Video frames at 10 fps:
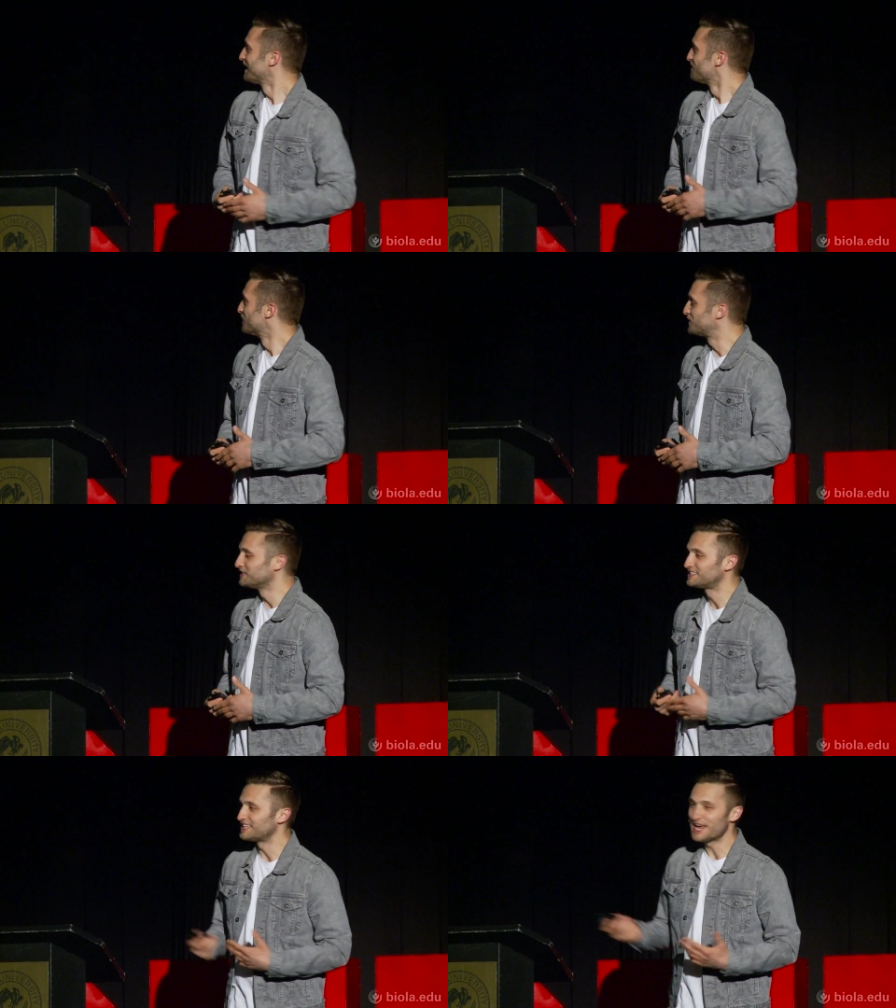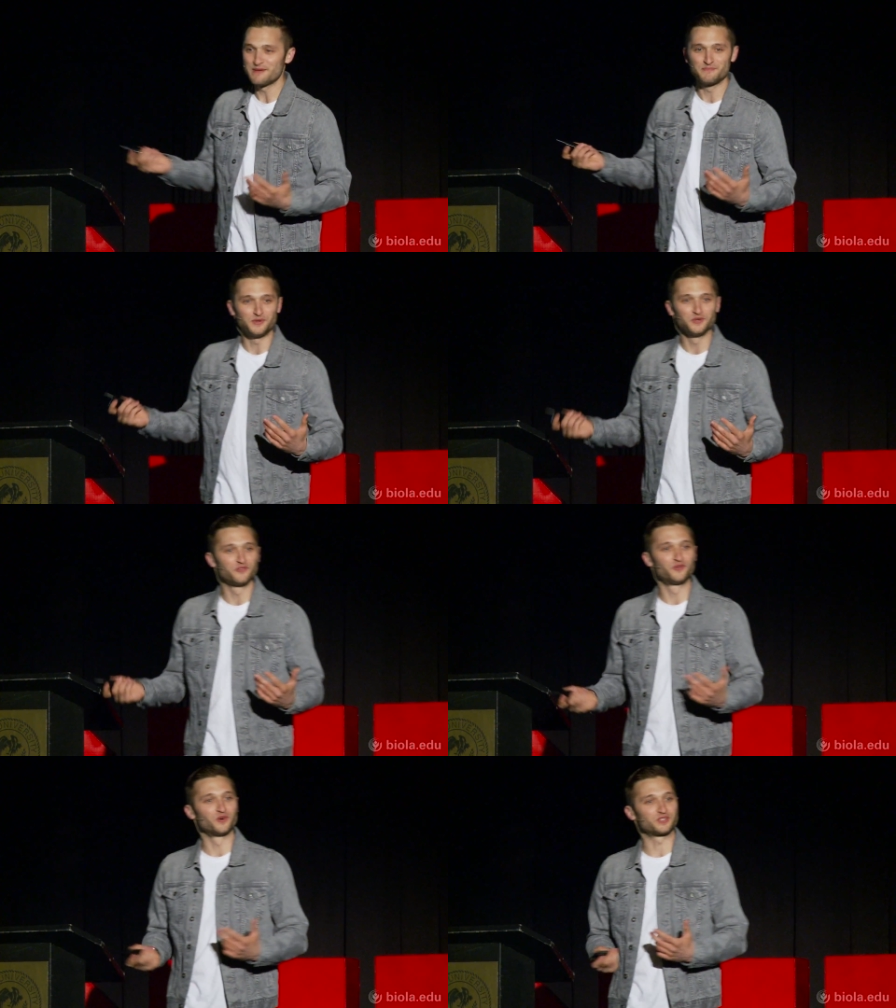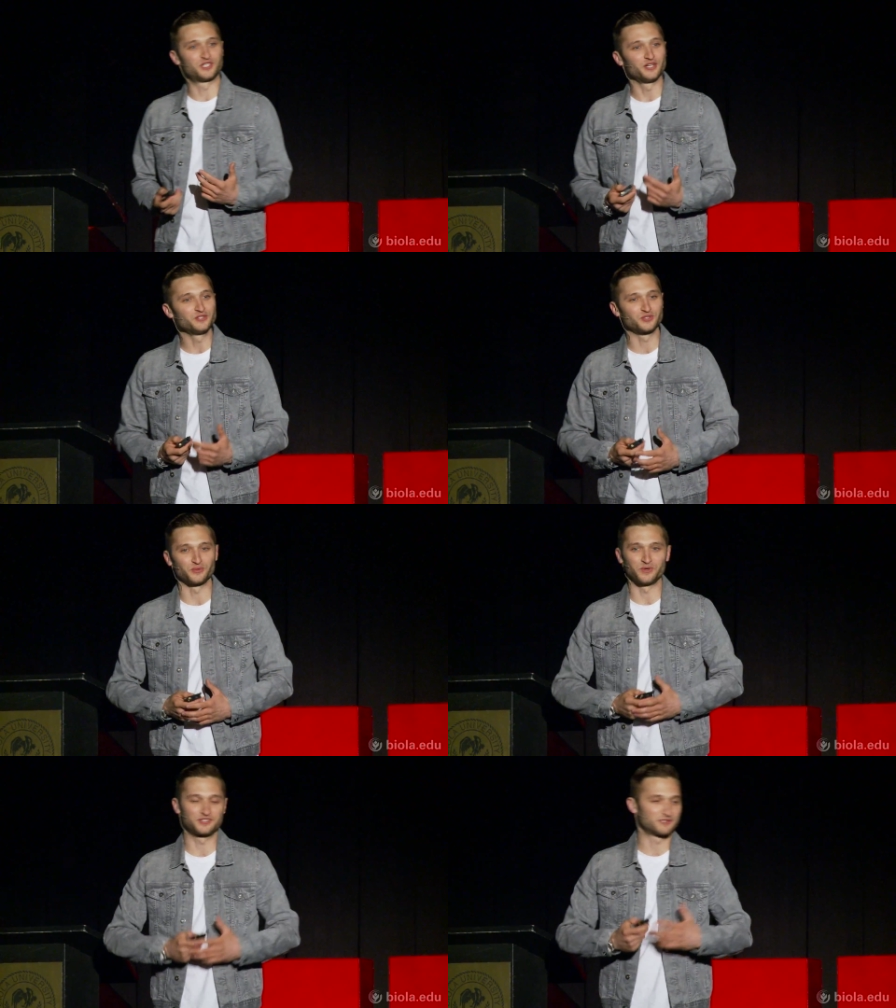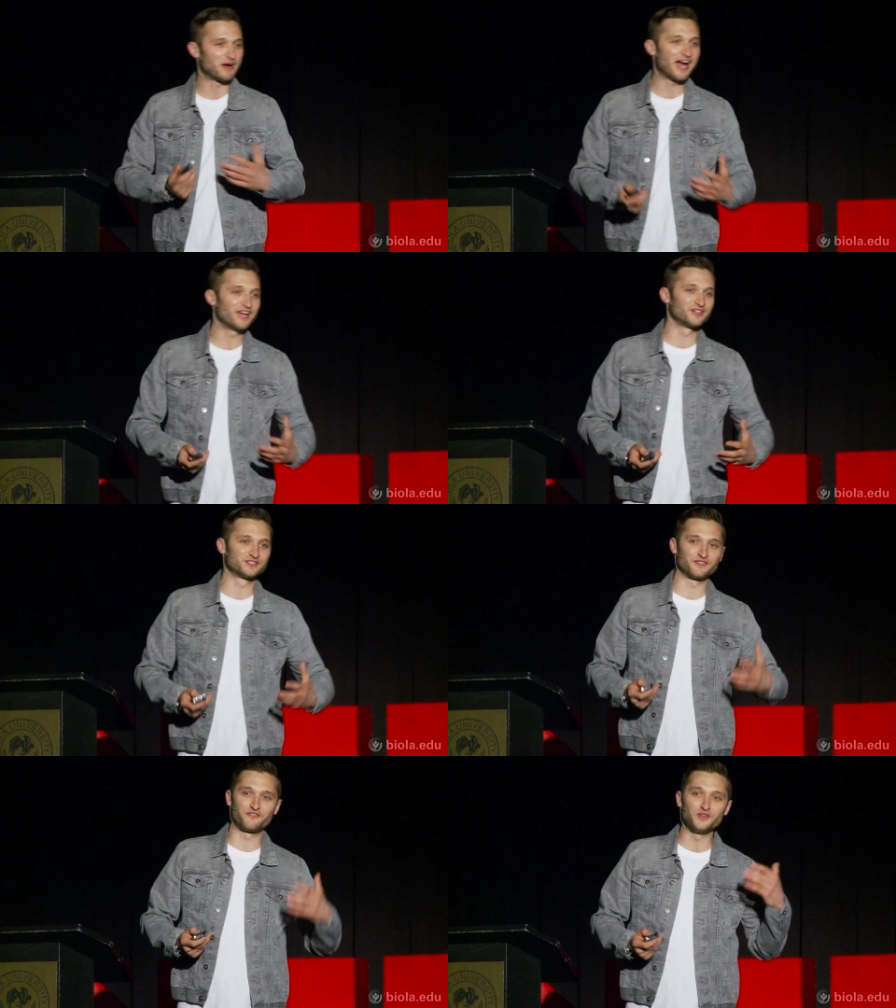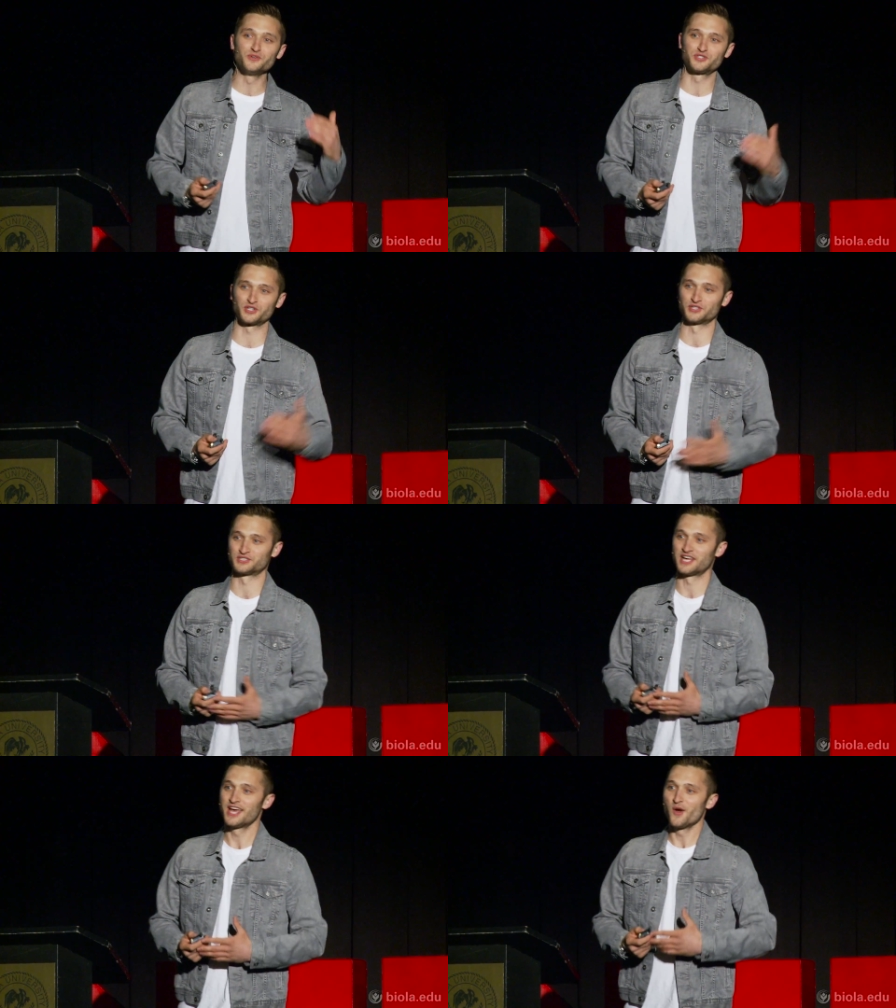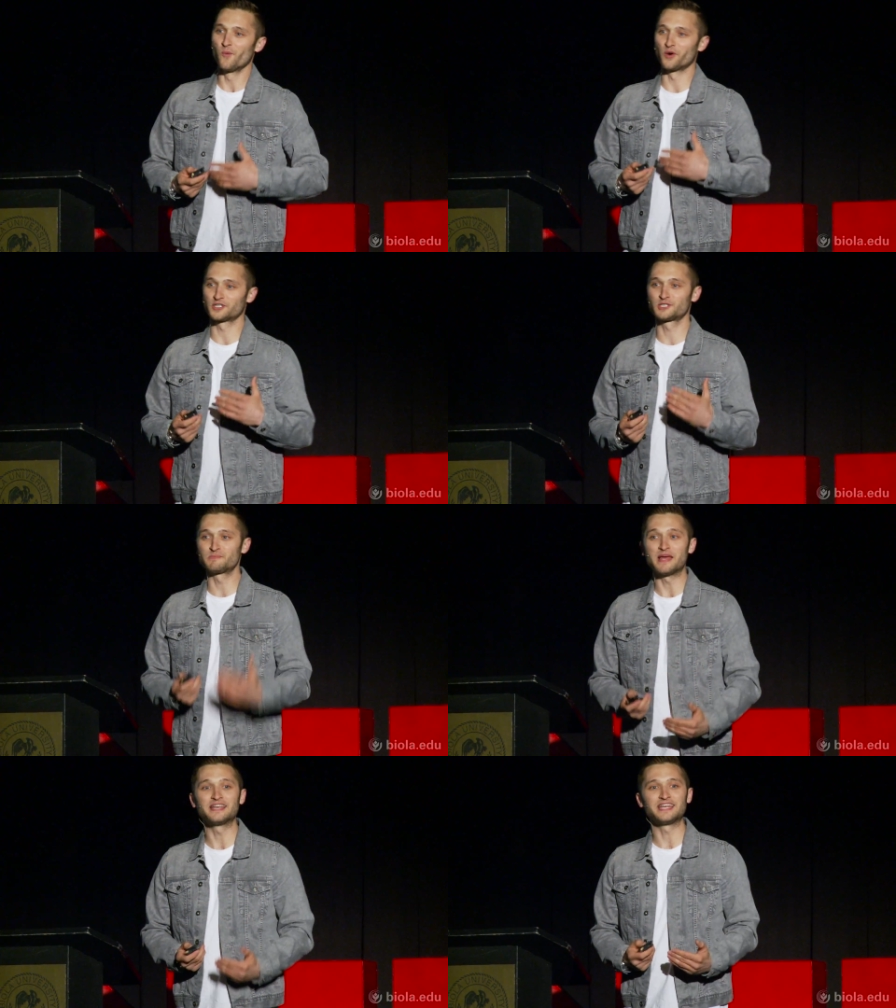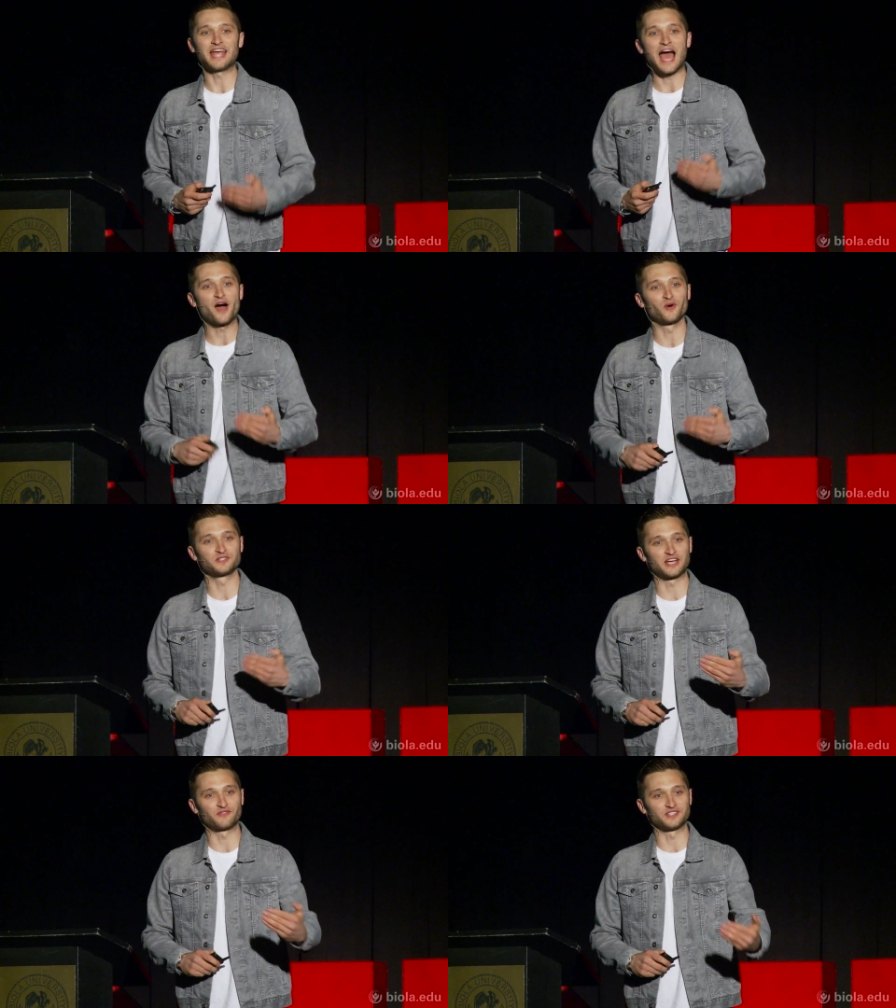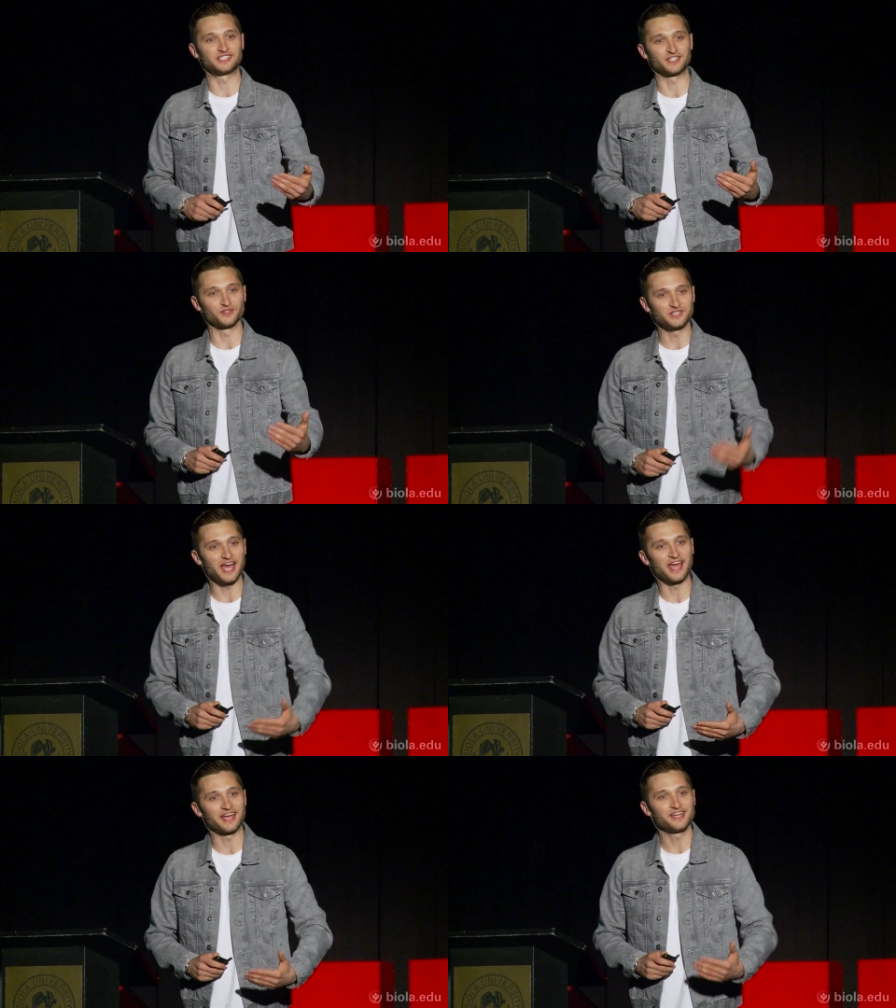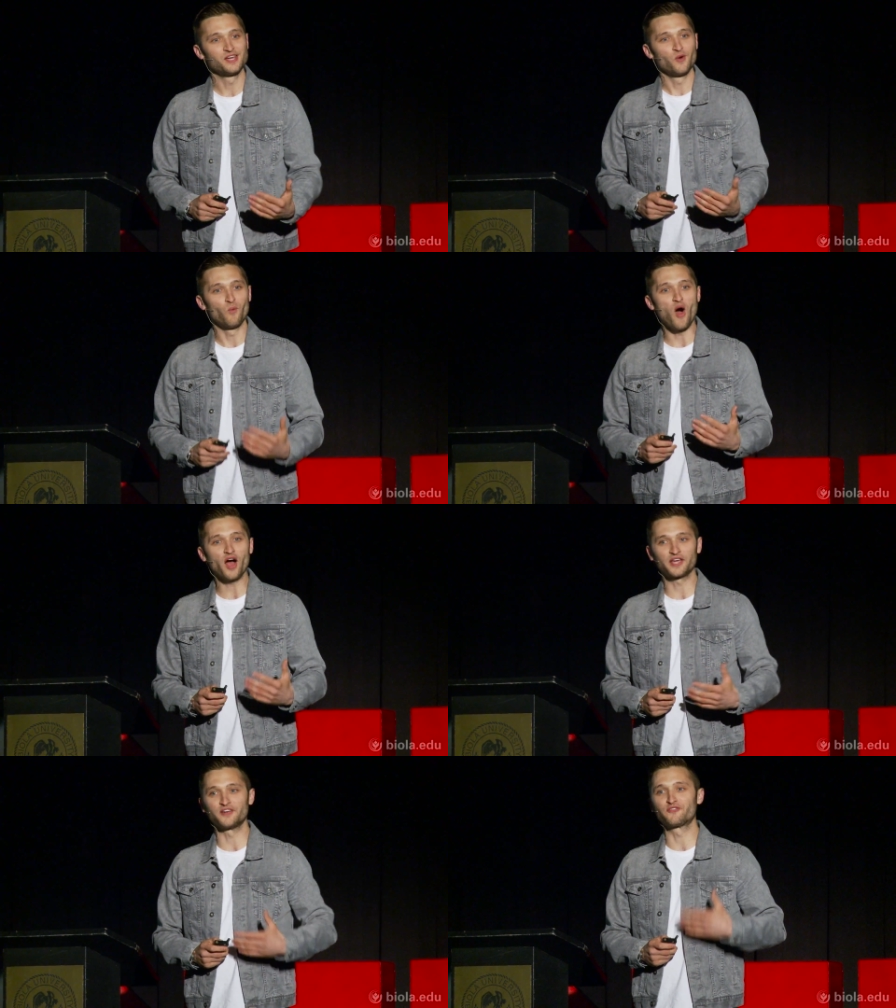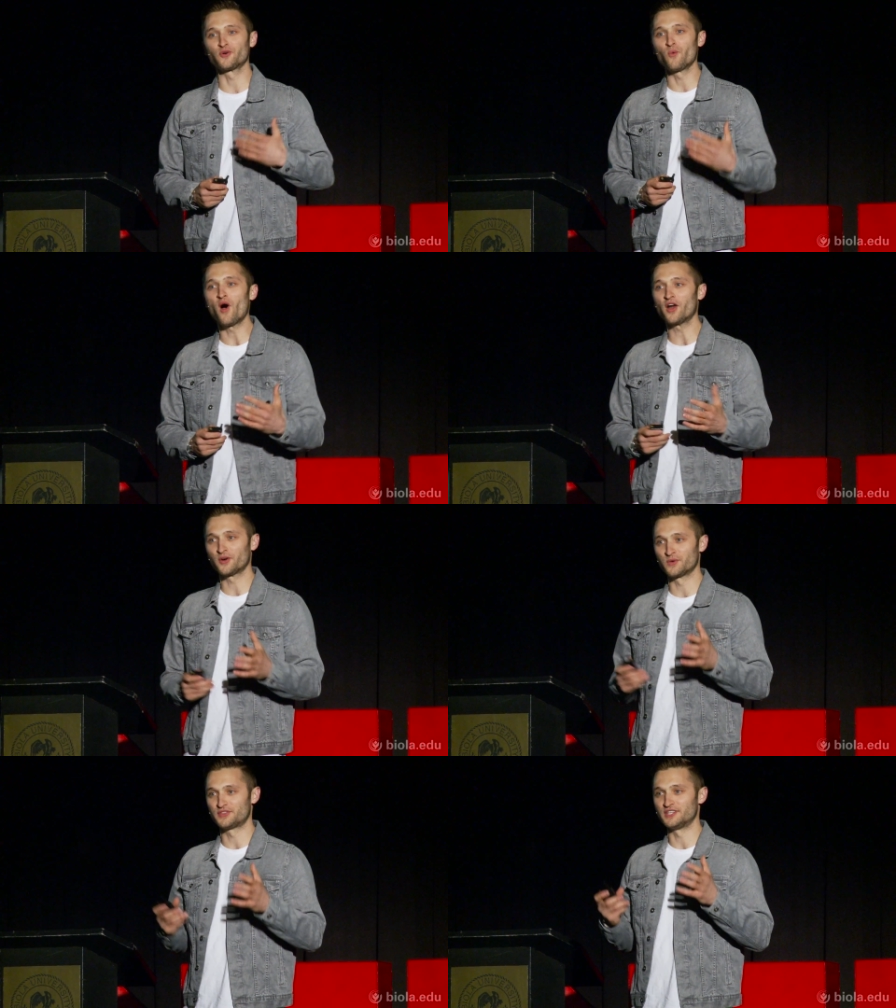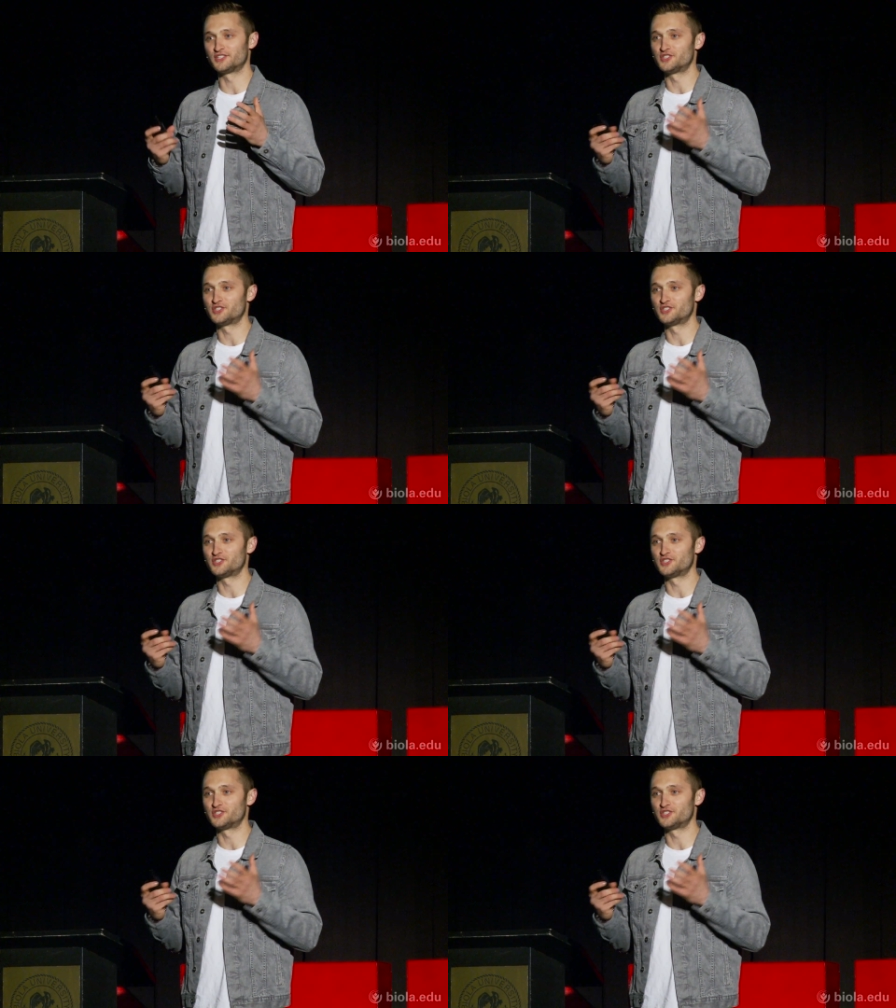But these same beautiful children with smiles and futures were spending hours every single day walking for water with these